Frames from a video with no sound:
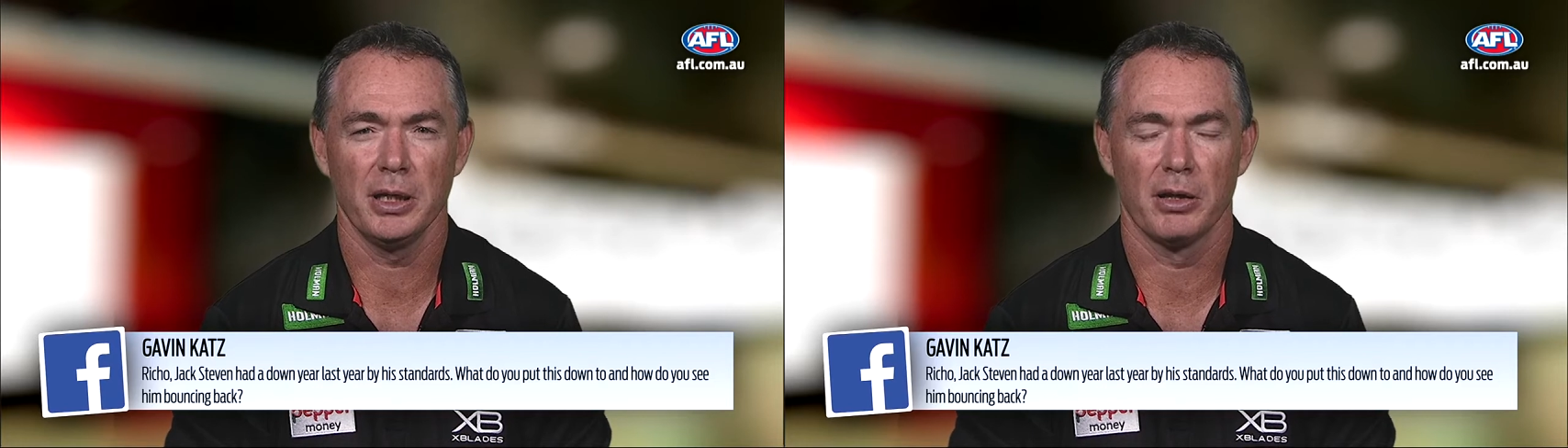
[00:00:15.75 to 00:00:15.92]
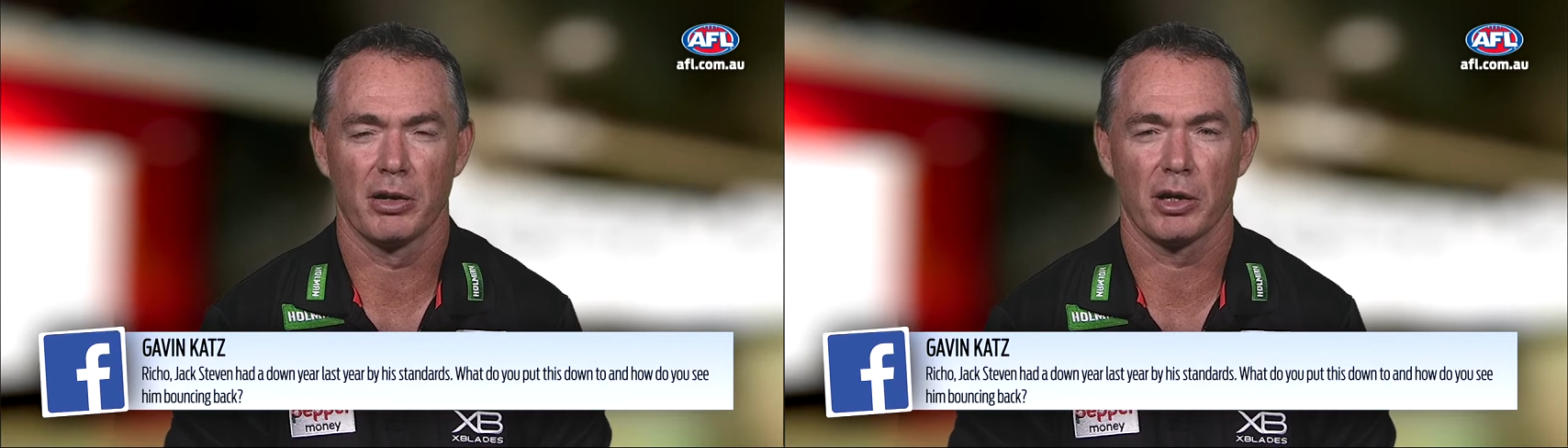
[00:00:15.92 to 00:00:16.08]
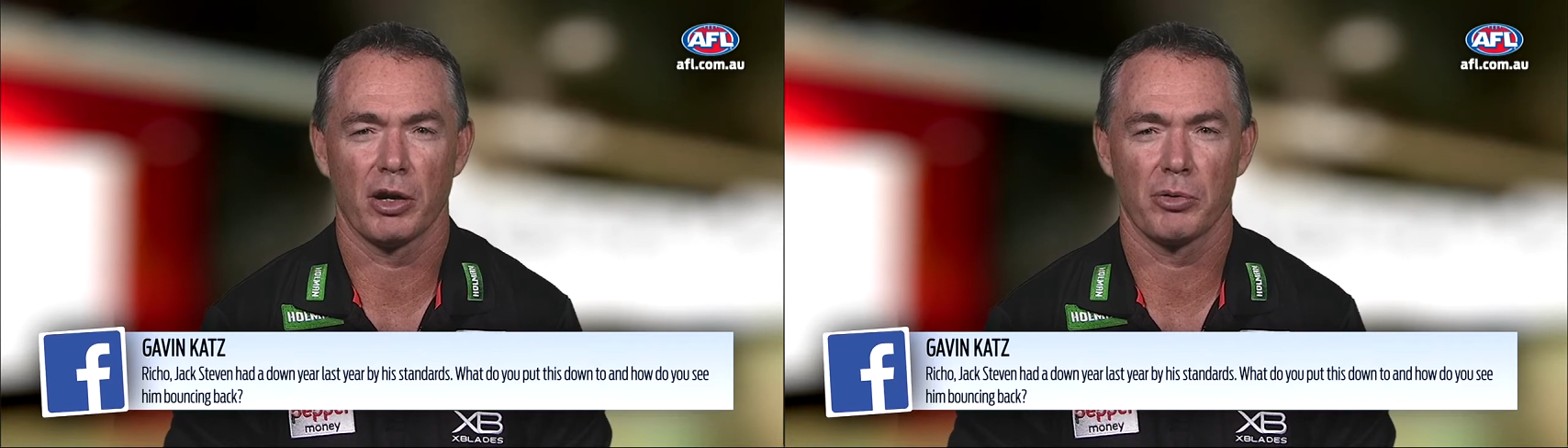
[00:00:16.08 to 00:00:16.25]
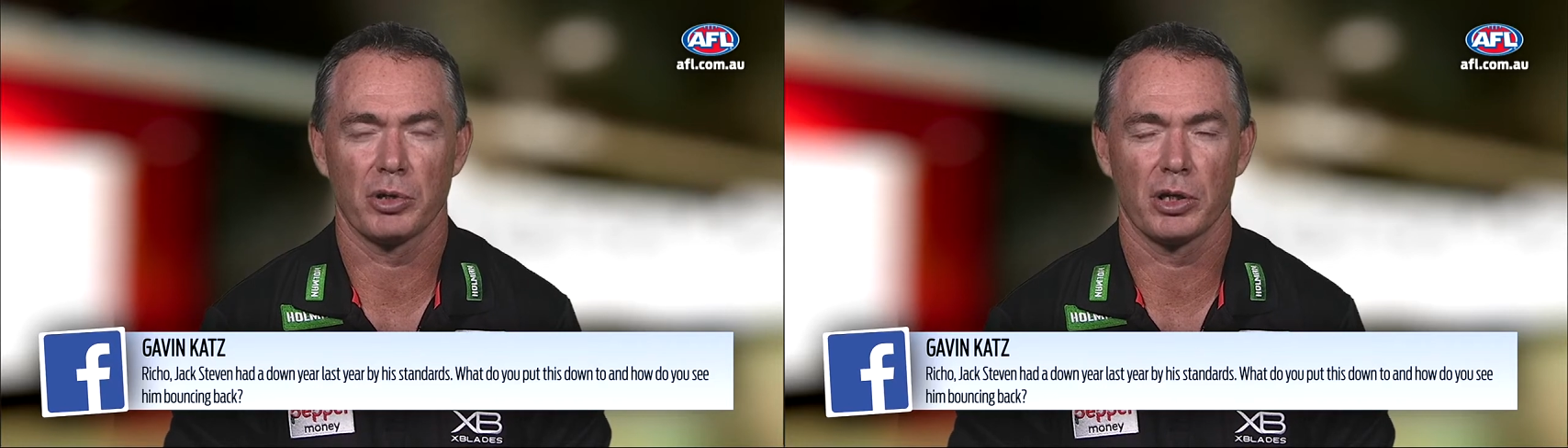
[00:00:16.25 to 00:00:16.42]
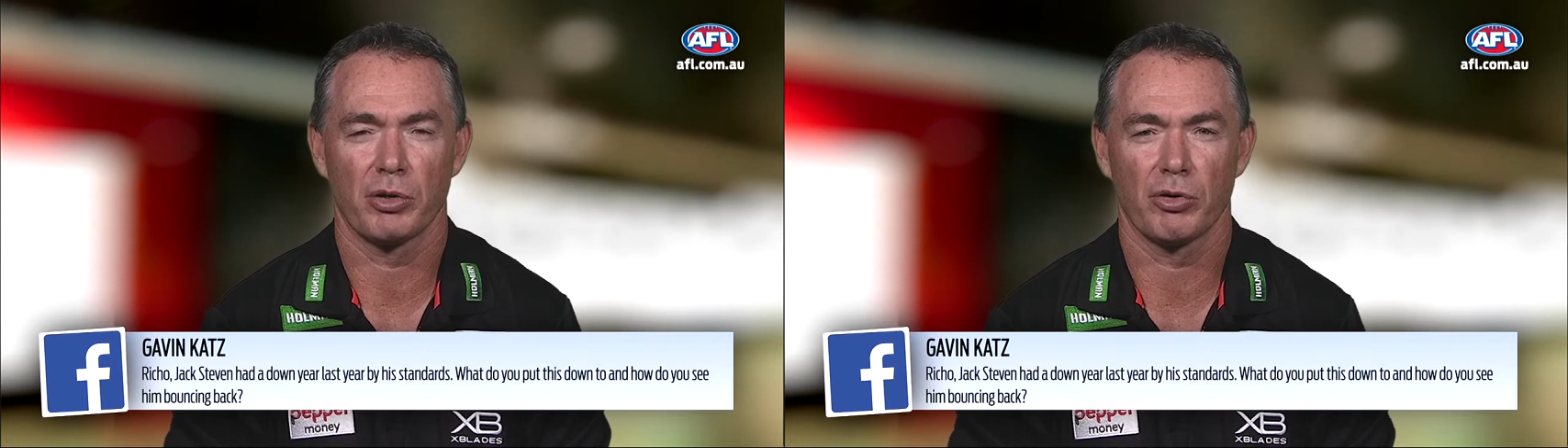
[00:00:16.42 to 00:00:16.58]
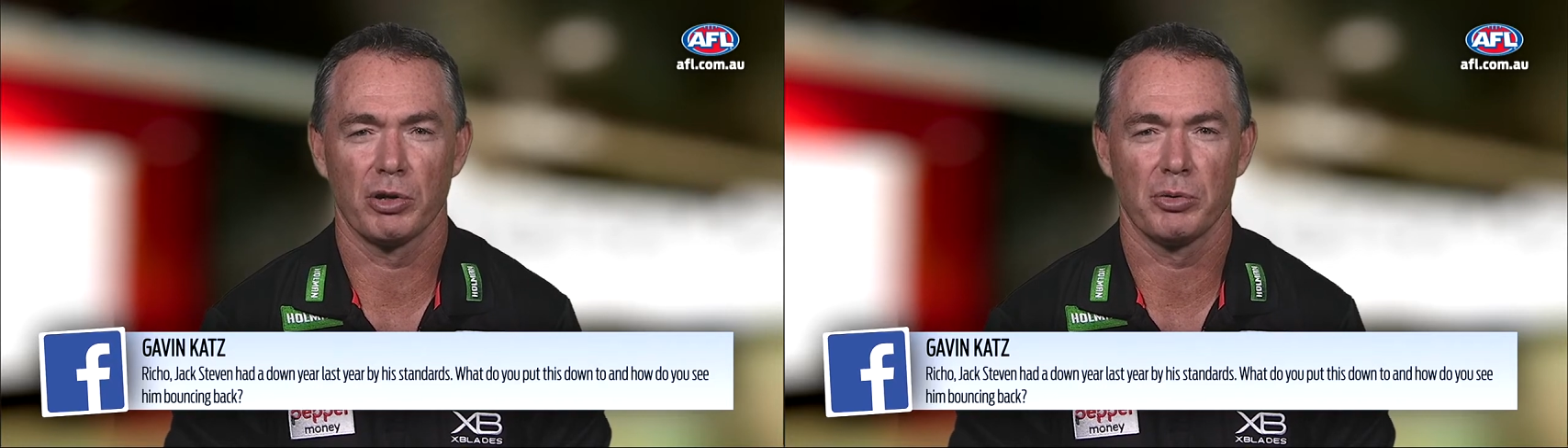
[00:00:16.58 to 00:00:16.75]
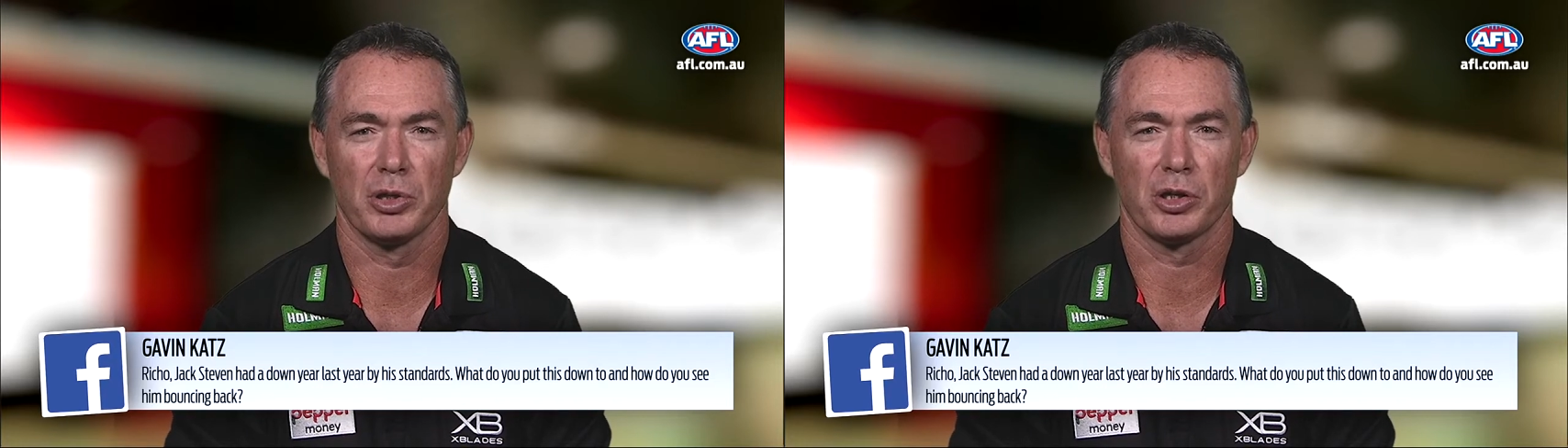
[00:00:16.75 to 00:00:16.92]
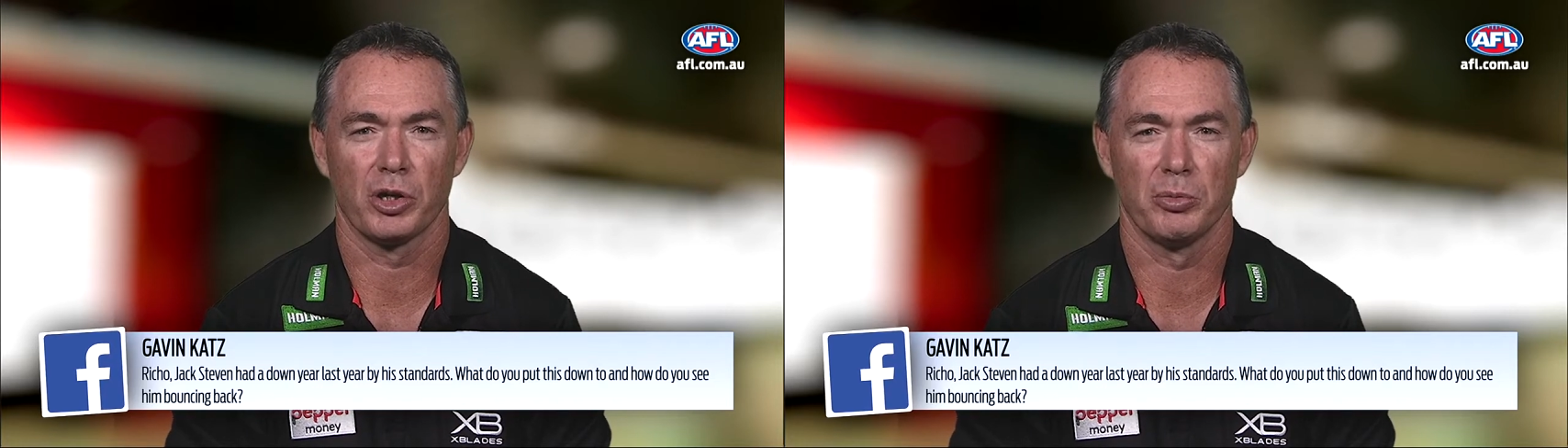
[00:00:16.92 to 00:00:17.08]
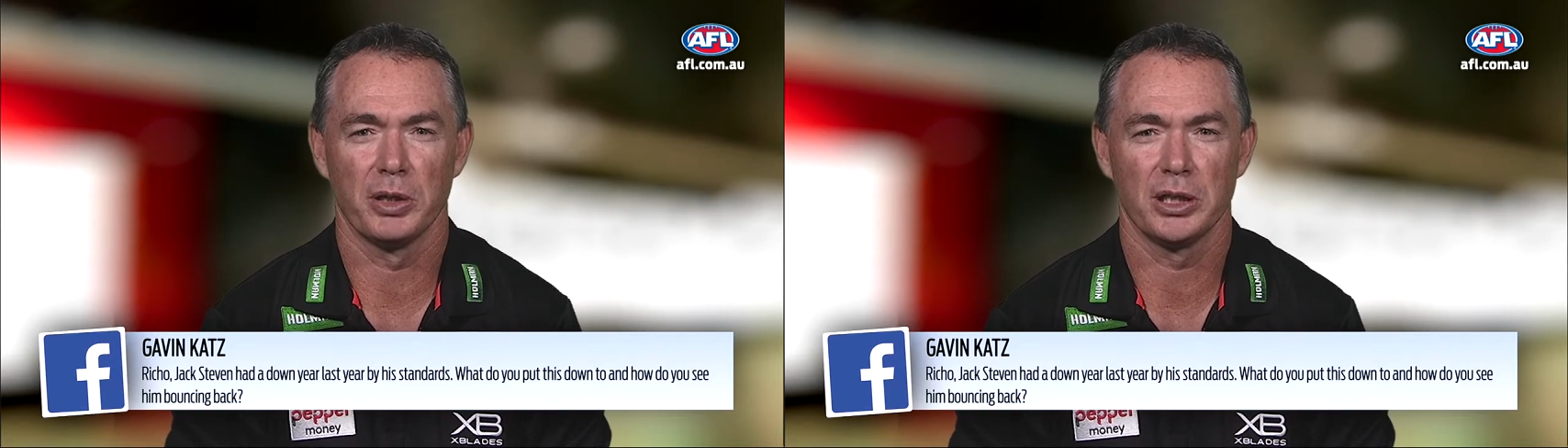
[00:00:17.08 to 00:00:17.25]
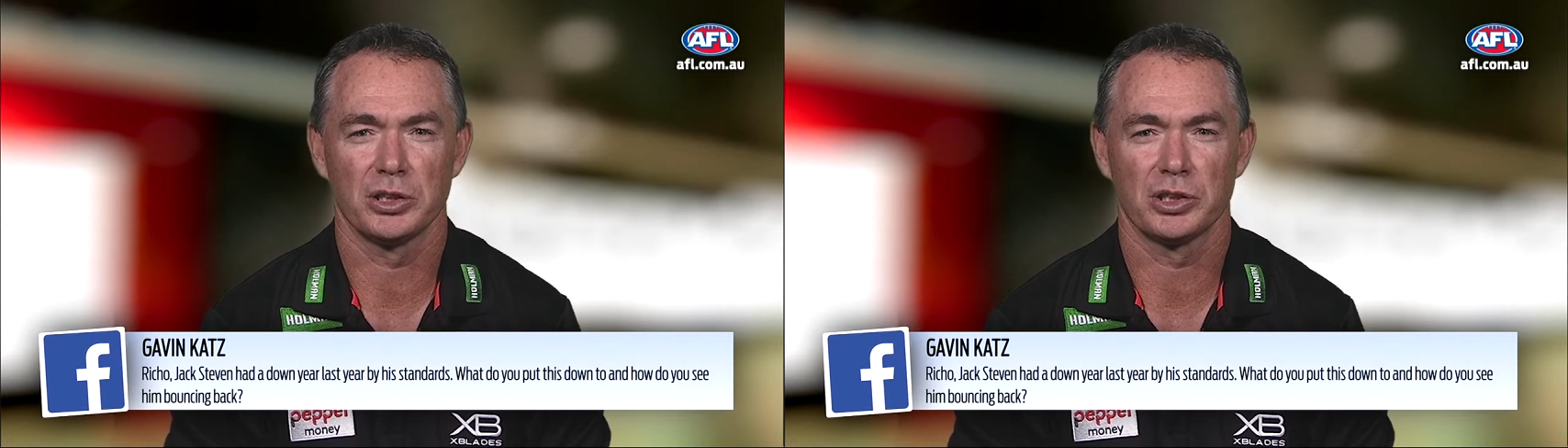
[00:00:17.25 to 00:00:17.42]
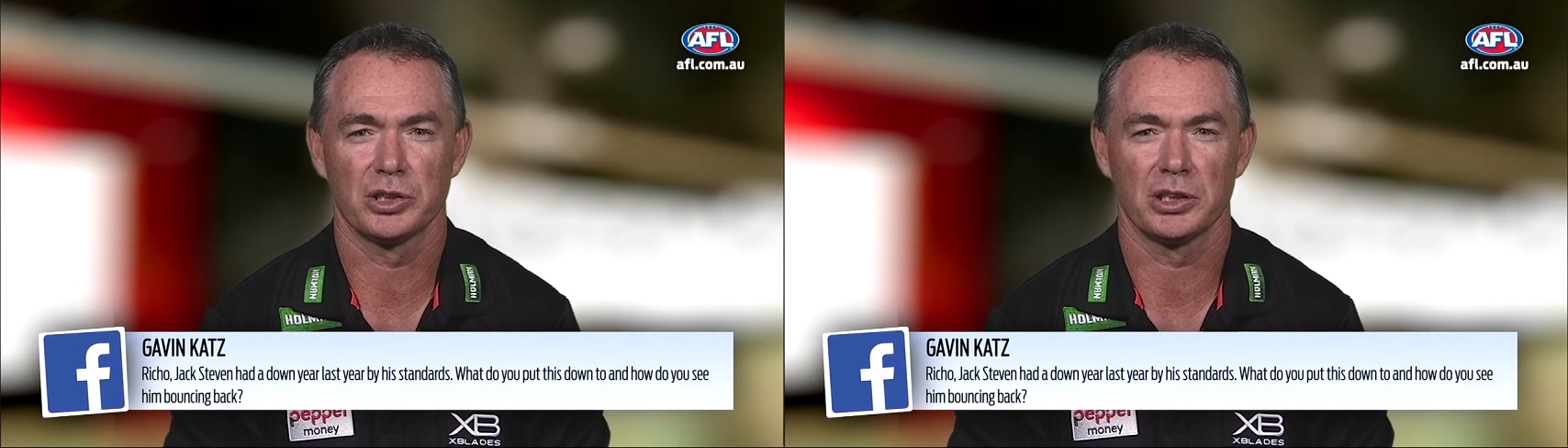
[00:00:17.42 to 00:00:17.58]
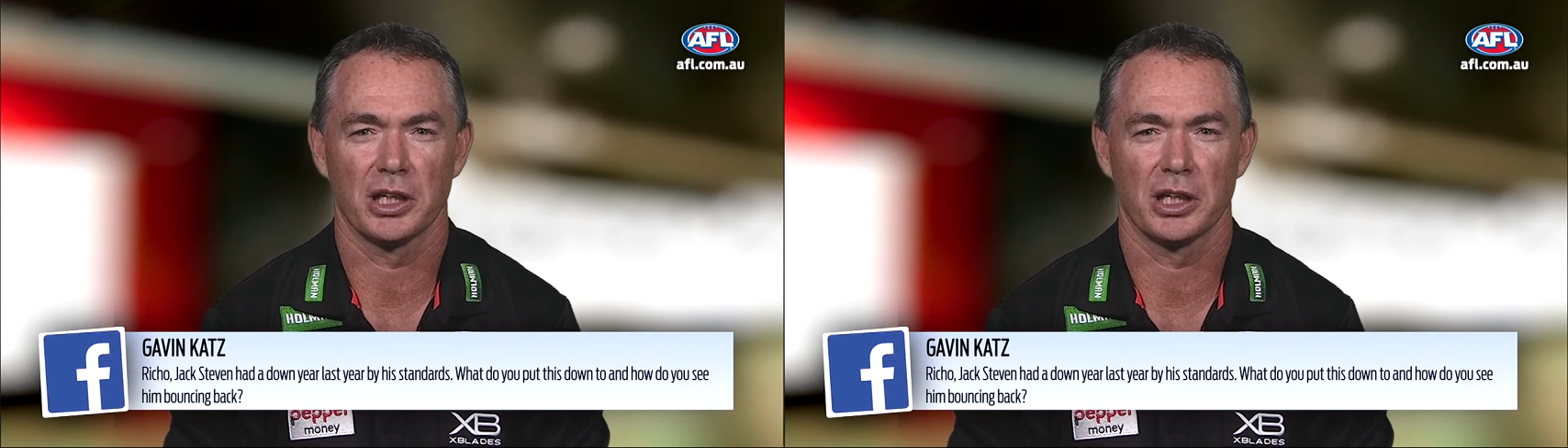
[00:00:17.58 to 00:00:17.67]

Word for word: I, I would agree with your comments.